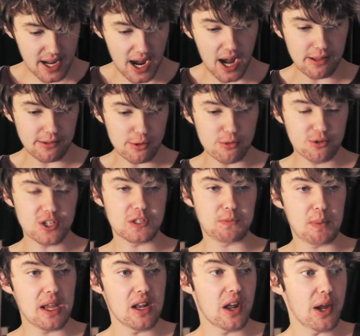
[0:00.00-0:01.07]
Can't you just
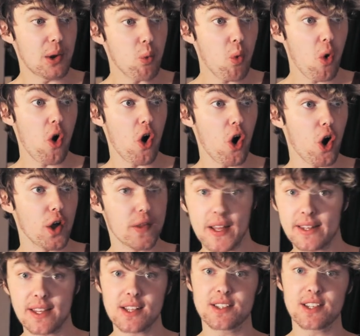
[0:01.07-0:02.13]
be like, whoa, they
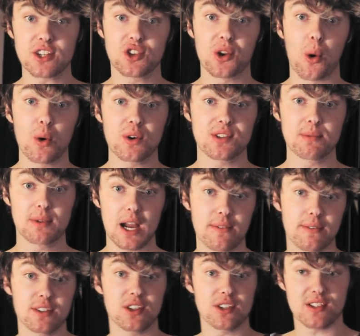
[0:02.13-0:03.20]
did such an awesome
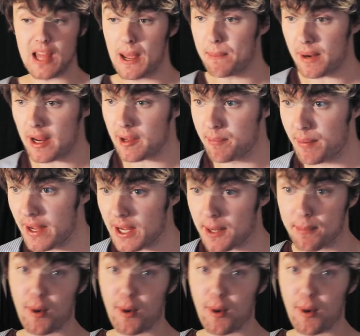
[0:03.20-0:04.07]
cover, just like Blackpink.